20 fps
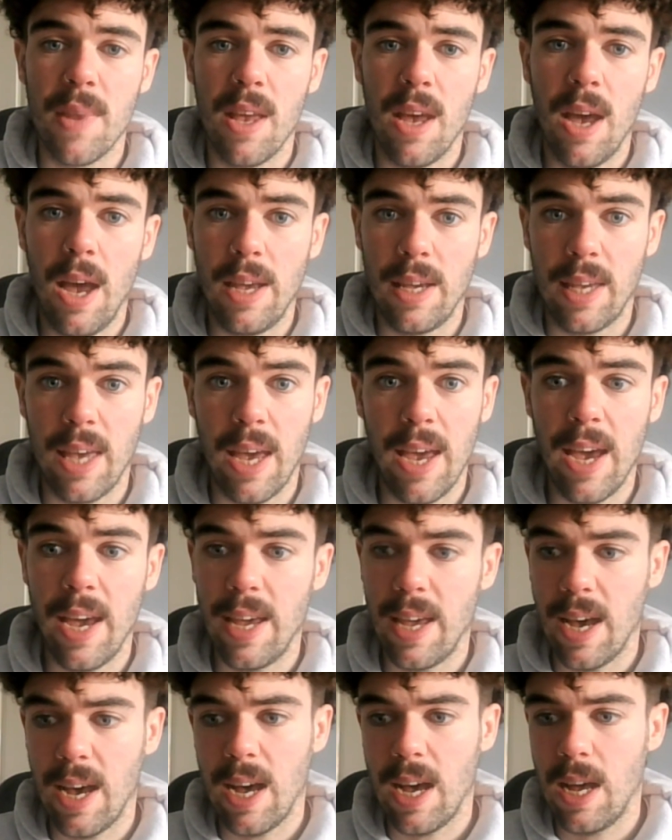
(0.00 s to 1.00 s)

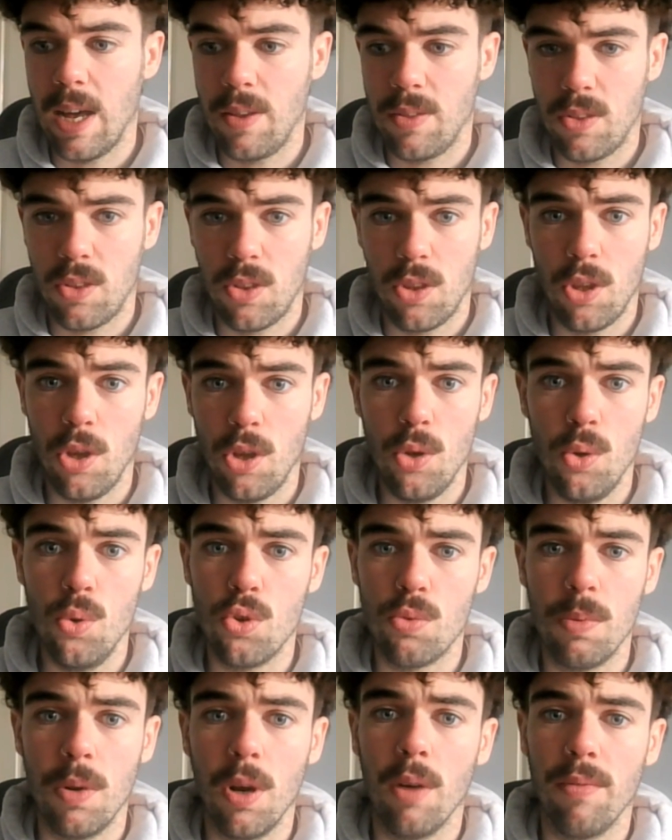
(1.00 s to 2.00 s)
aka the
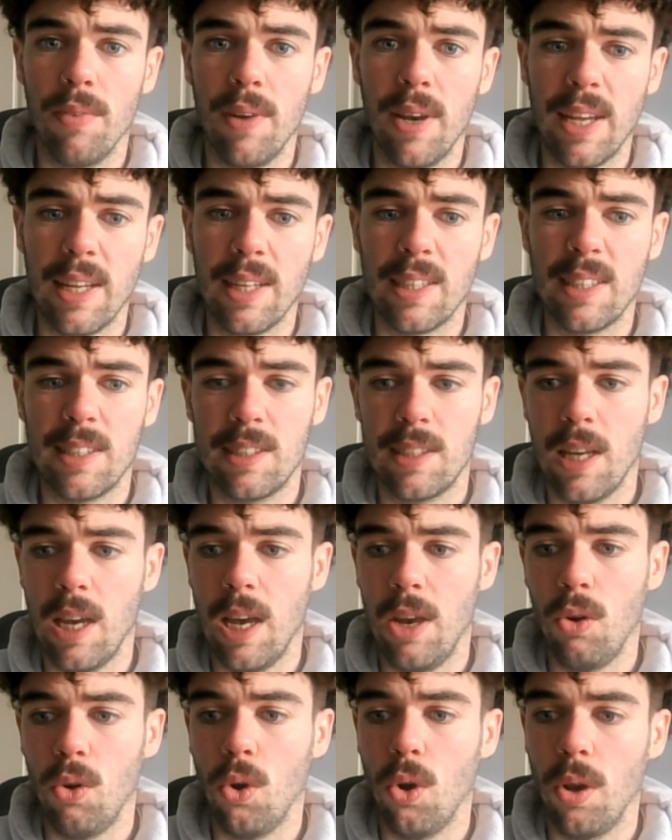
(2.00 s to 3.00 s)
Usmanov links
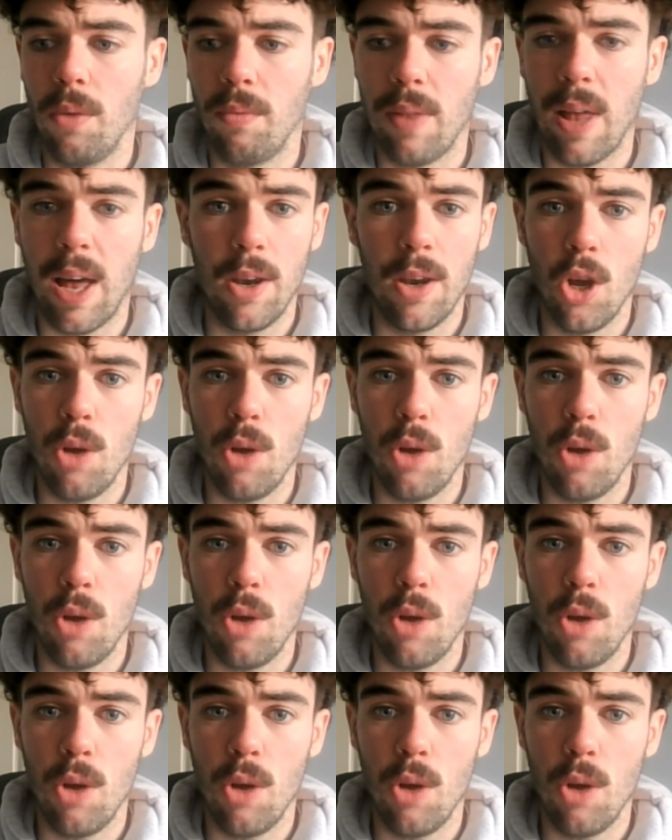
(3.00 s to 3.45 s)
and all of that.